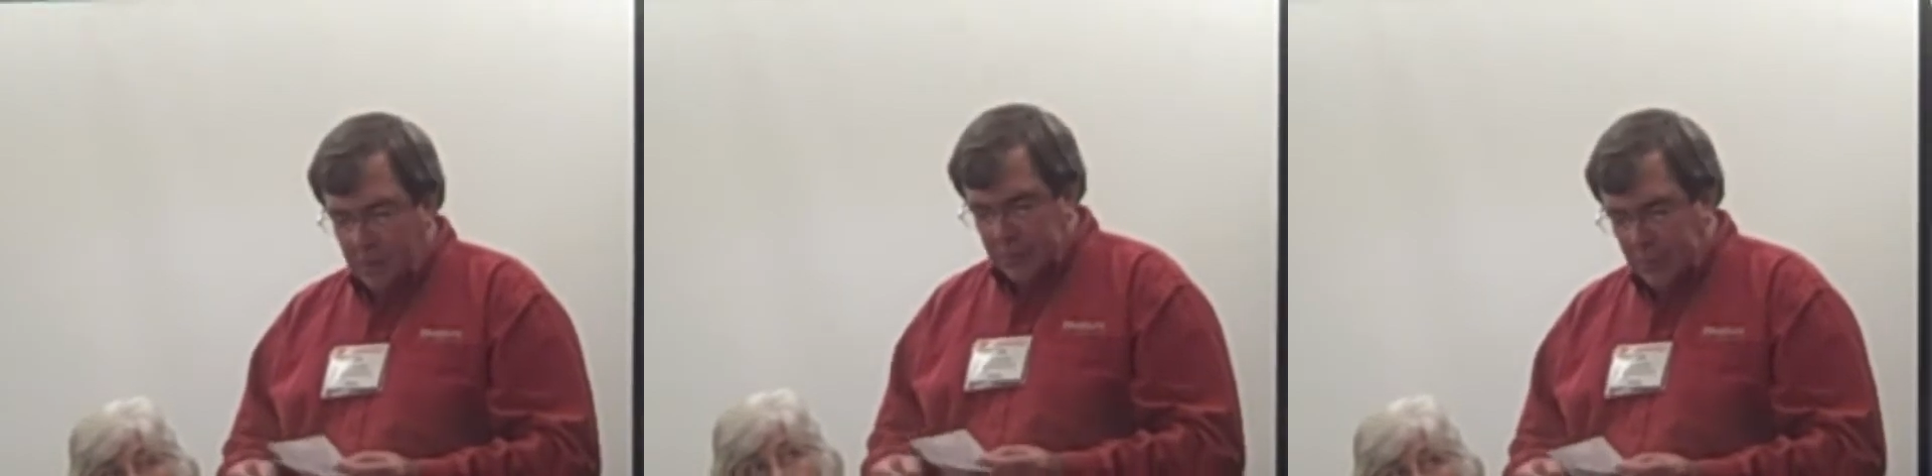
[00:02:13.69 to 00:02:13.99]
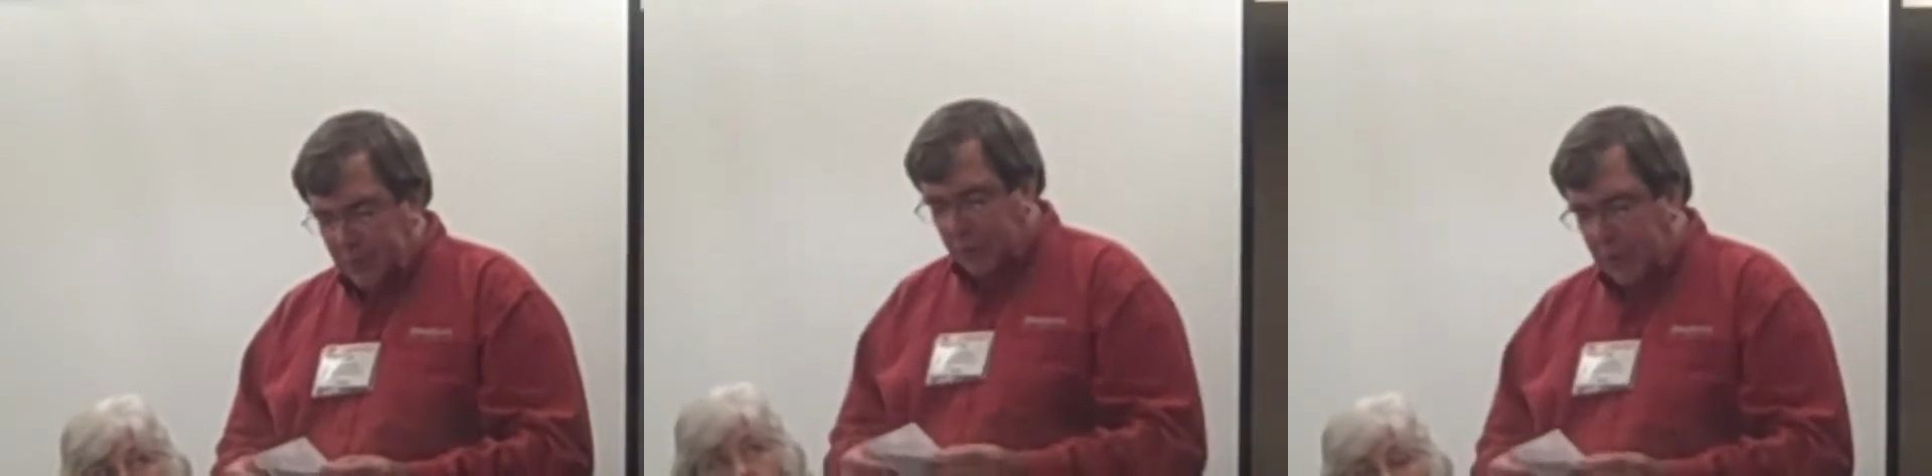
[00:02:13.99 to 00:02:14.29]

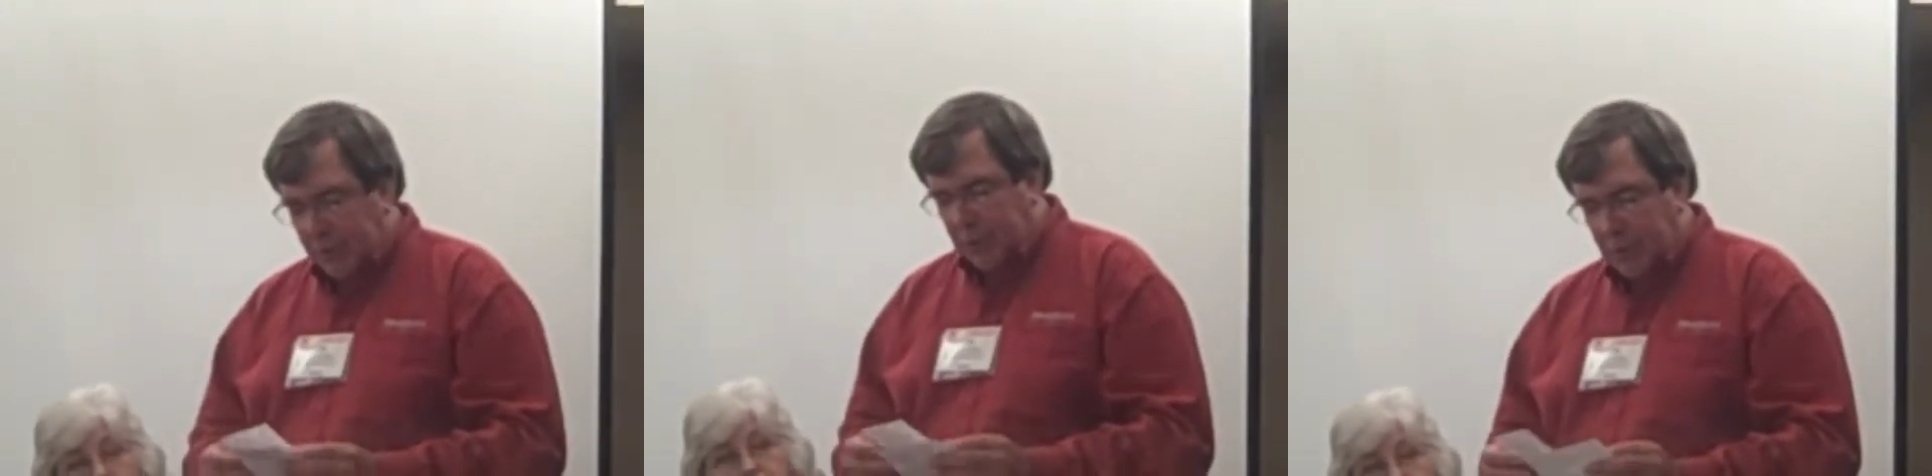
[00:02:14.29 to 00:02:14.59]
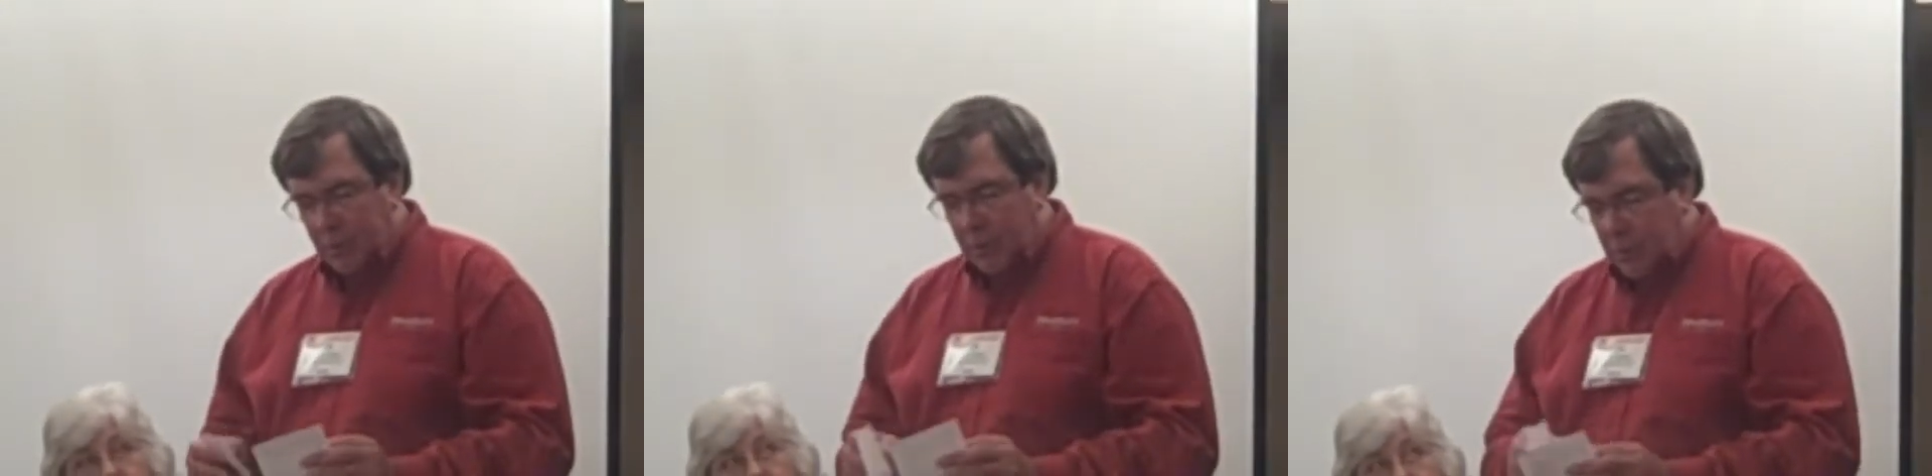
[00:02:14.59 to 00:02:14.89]
so I suggest
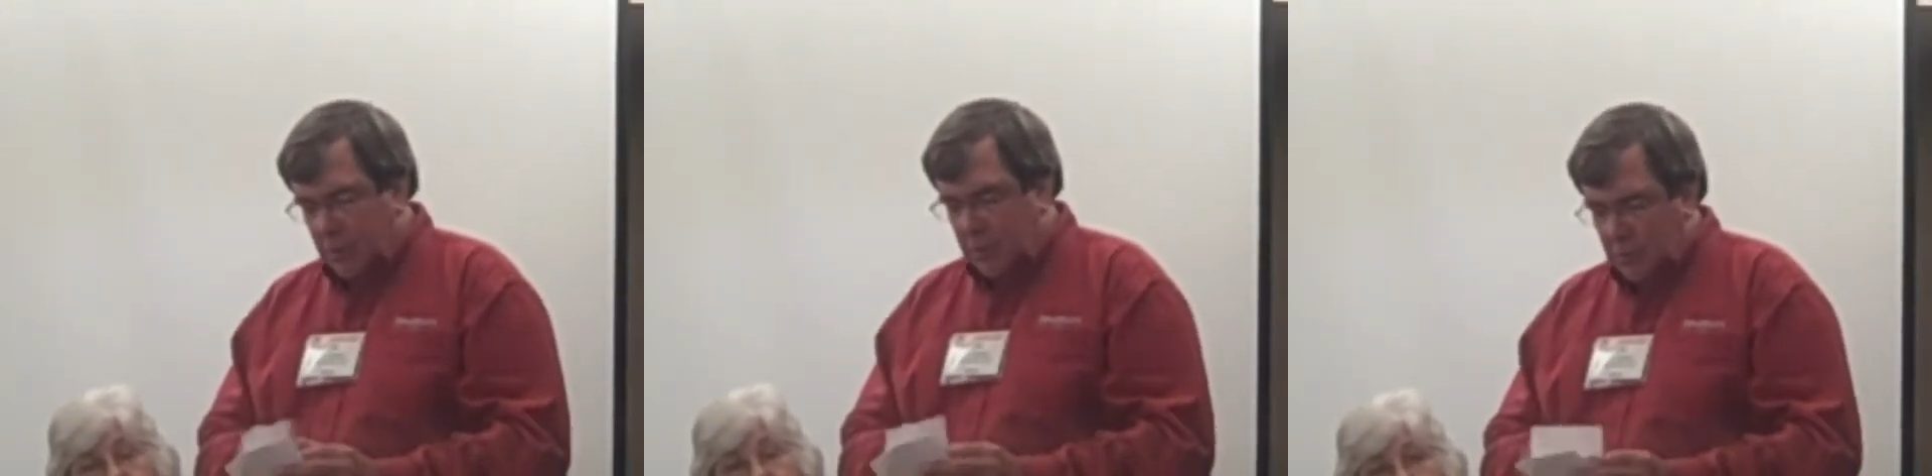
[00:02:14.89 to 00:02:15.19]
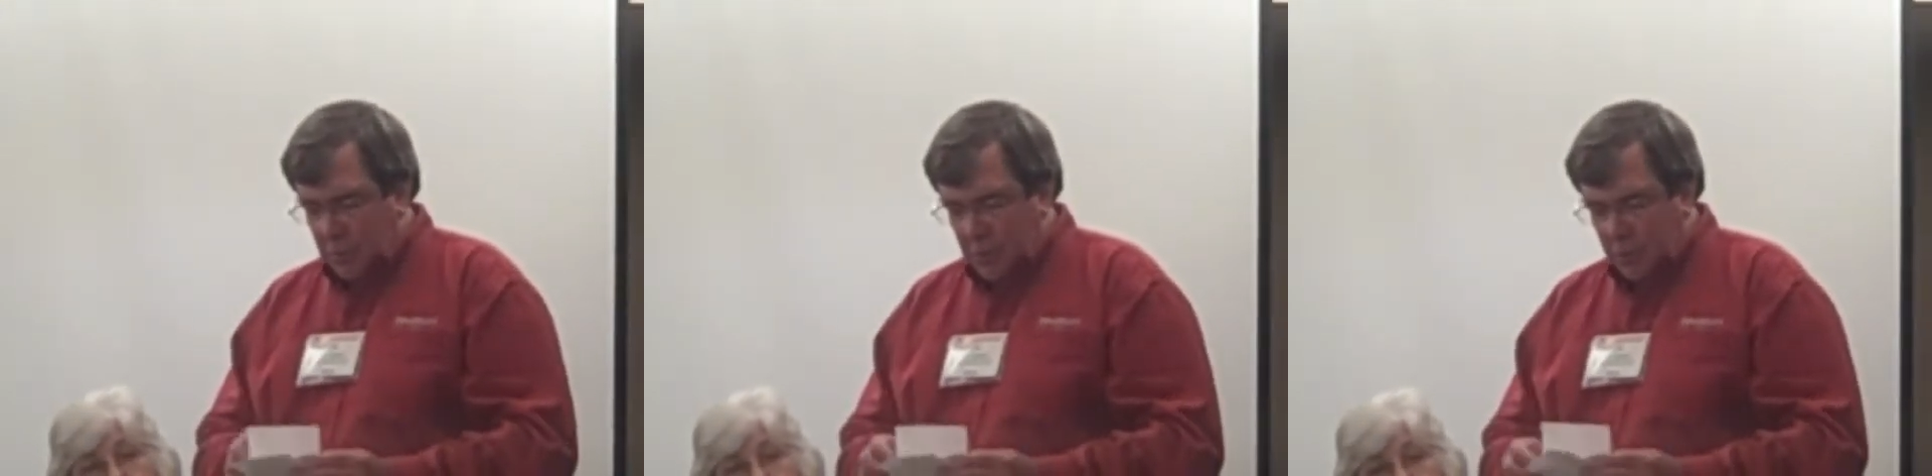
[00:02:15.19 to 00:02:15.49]
you
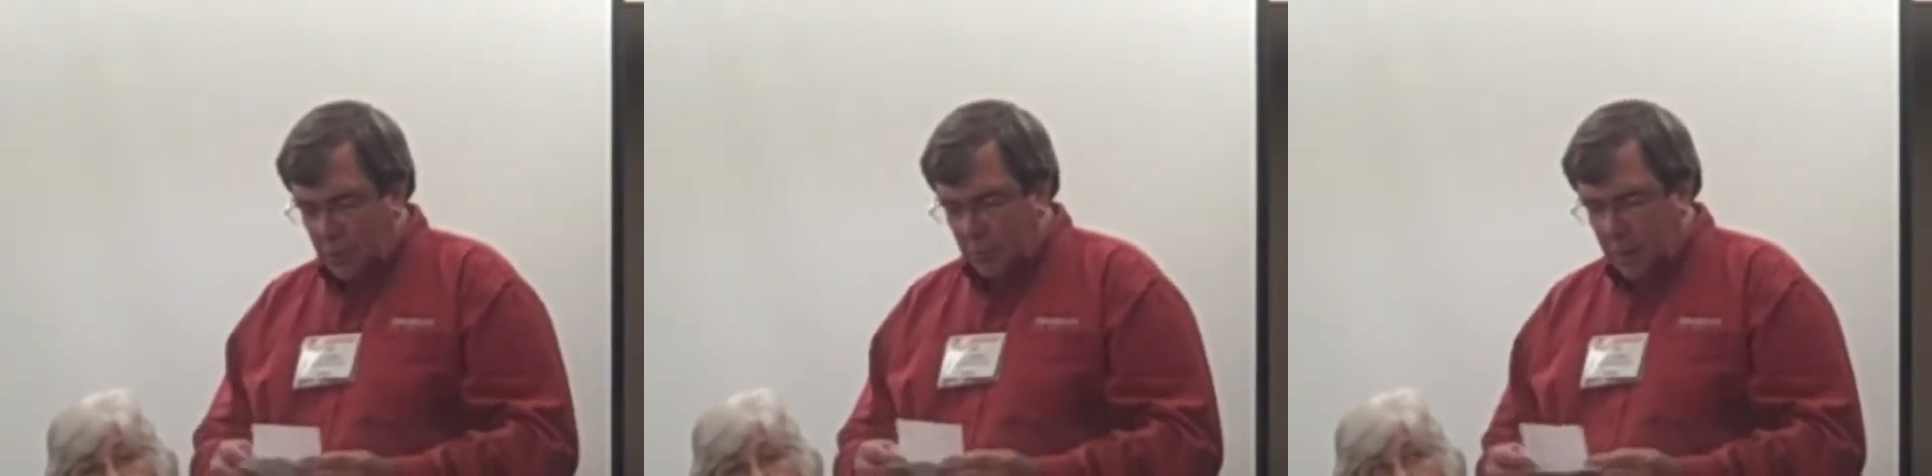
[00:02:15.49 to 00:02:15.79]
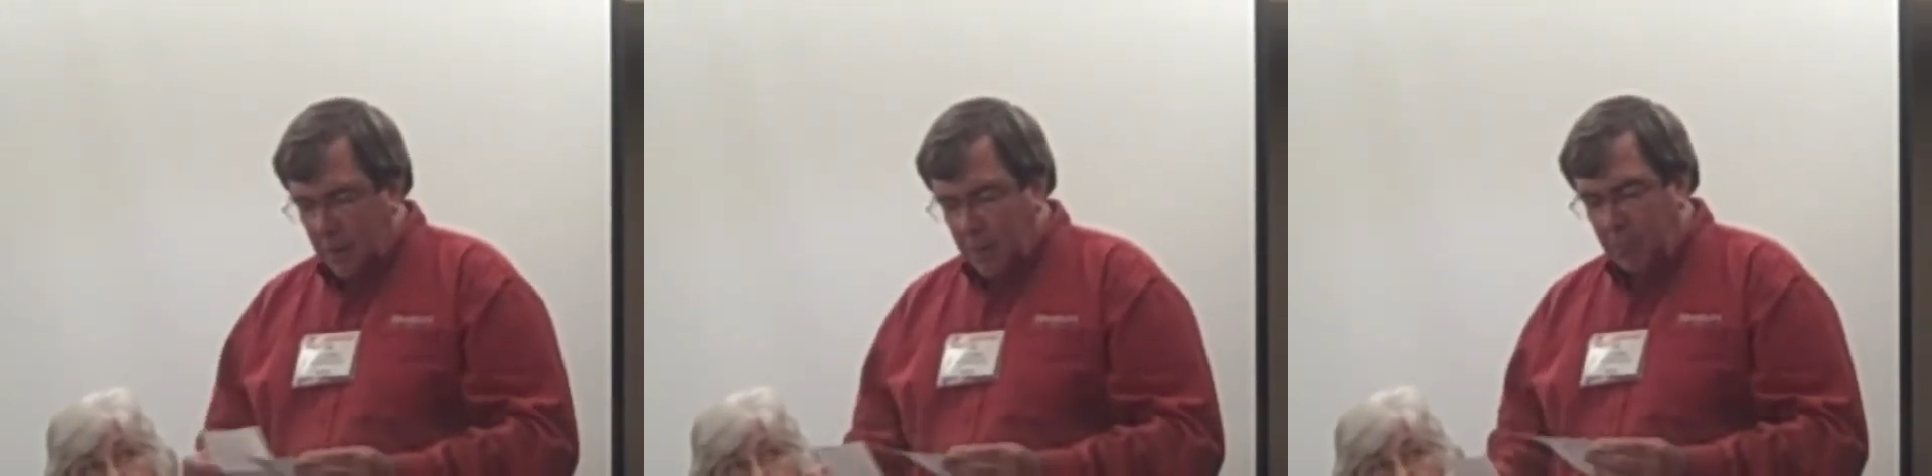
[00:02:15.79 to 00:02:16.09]

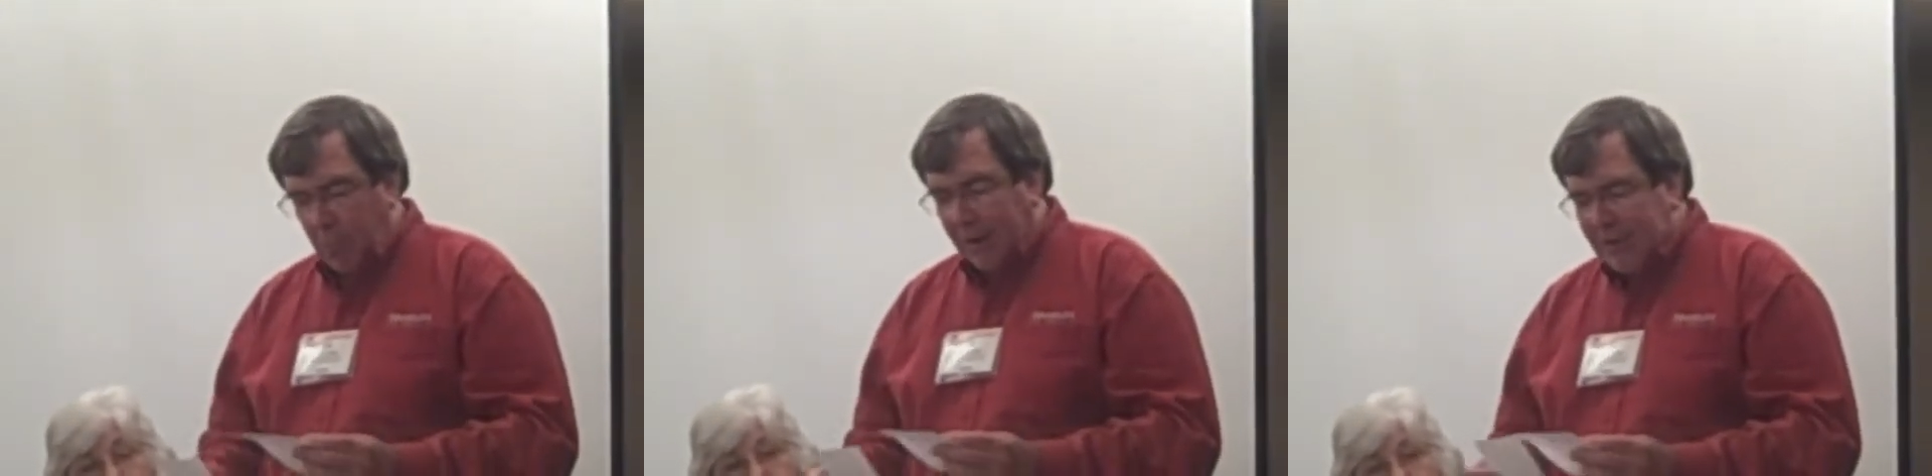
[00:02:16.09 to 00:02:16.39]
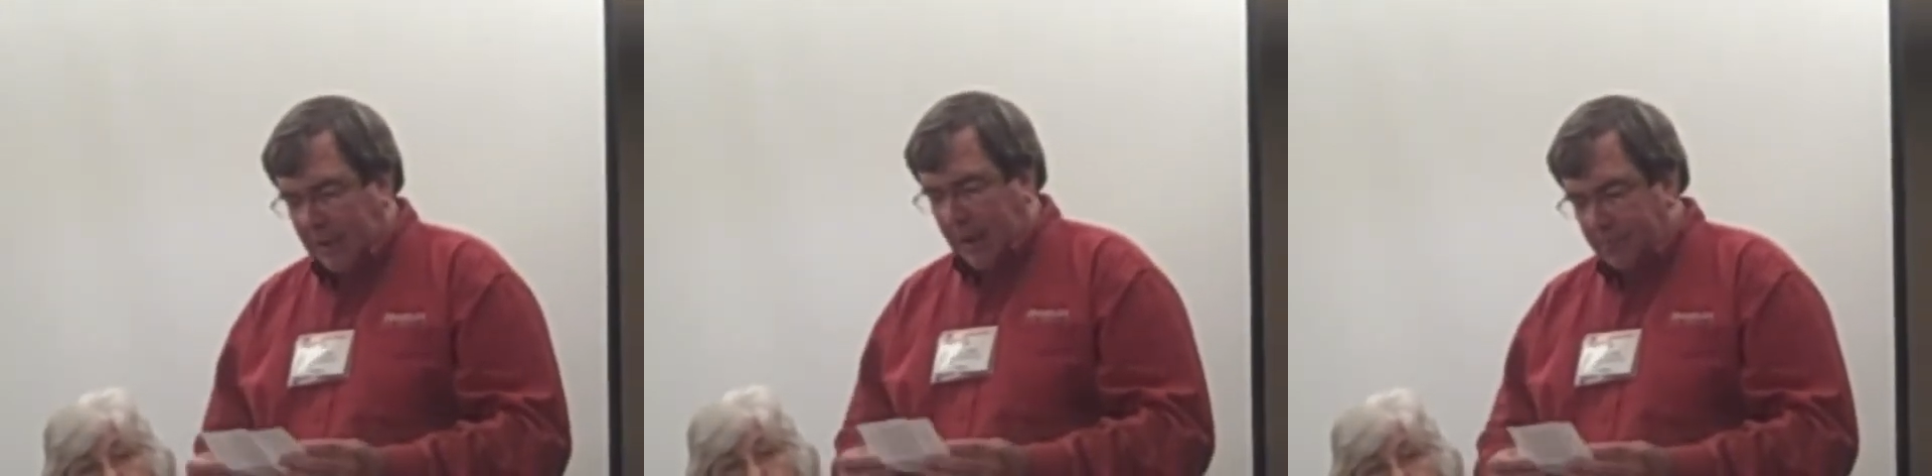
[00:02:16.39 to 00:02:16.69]

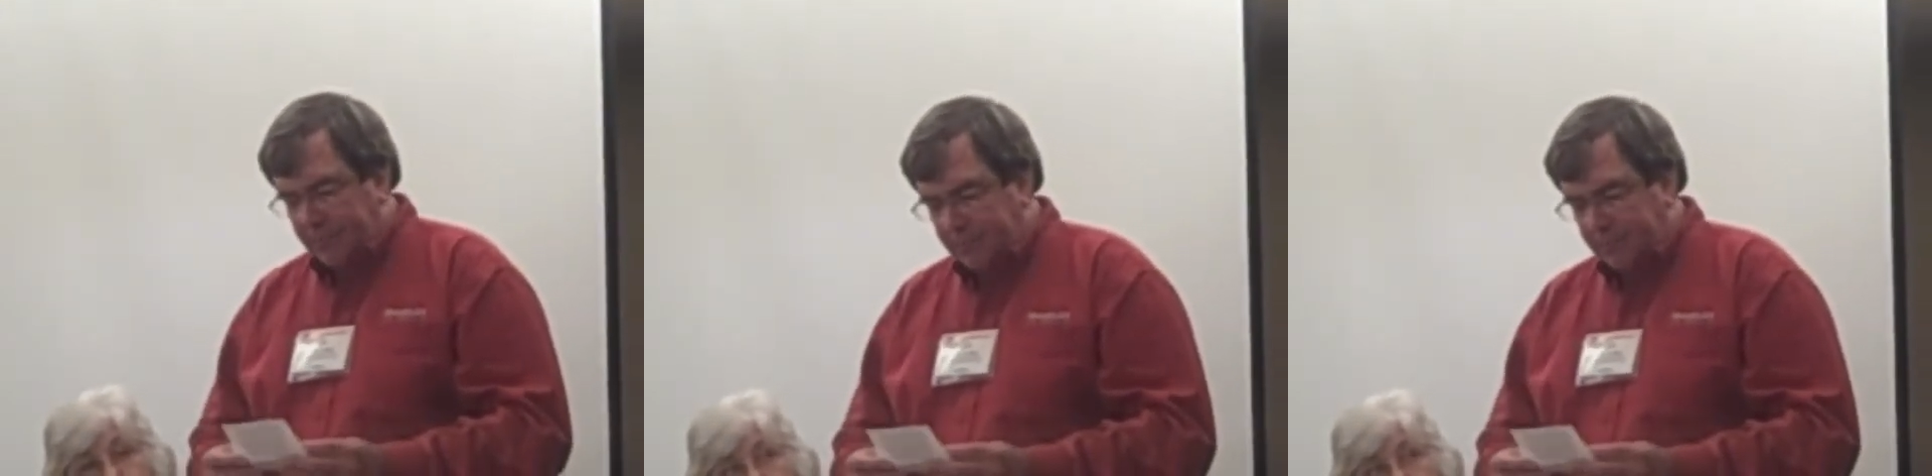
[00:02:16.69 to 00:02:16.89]
embrace that.